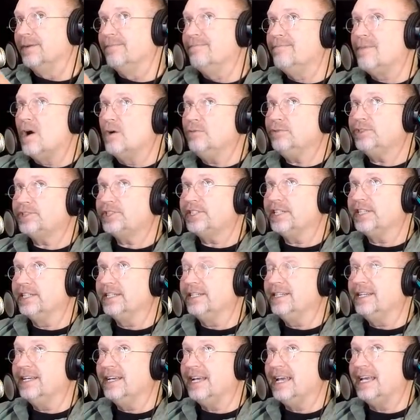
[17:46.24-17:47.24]

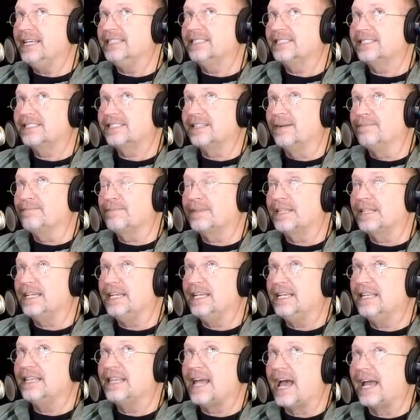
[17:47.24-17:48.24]
Emotion is
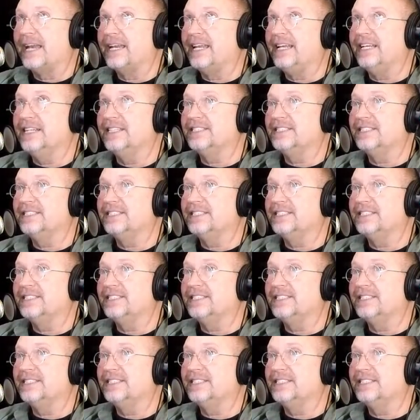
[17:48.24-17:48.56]
something that